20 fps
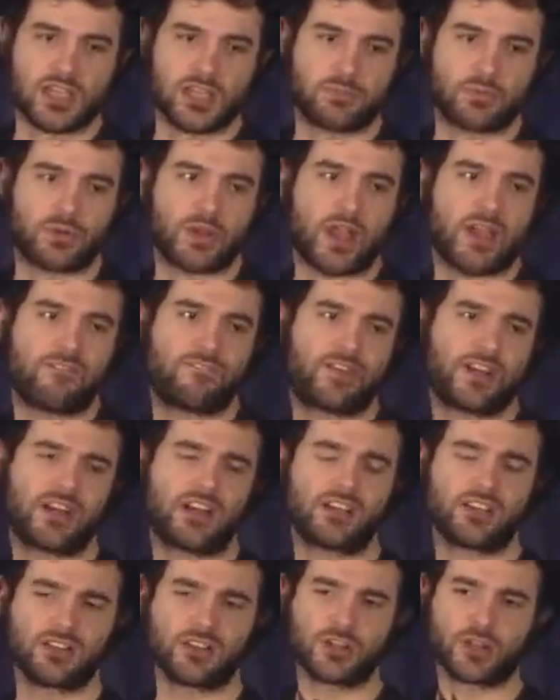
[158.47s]
but you have
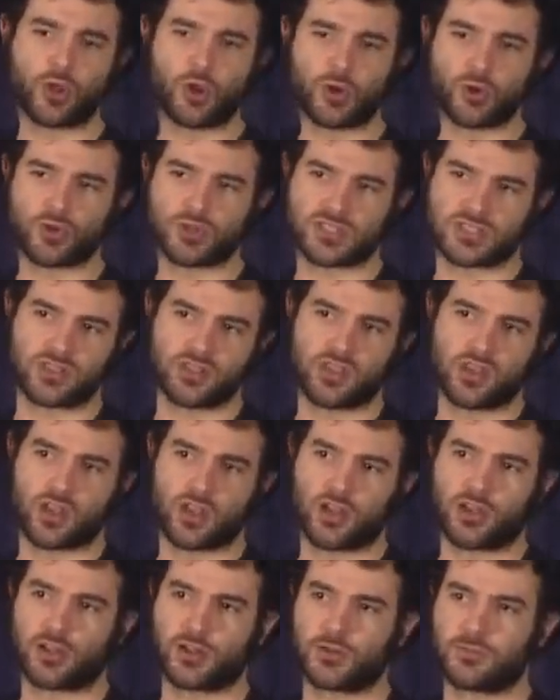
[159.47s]
very low
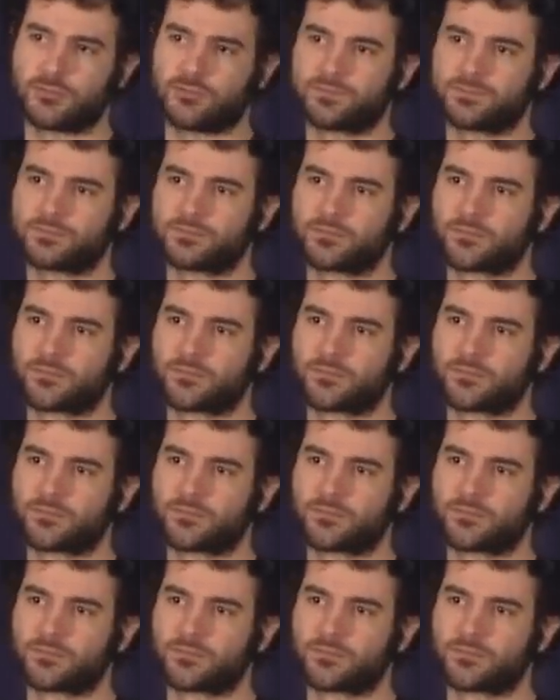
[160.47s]
um,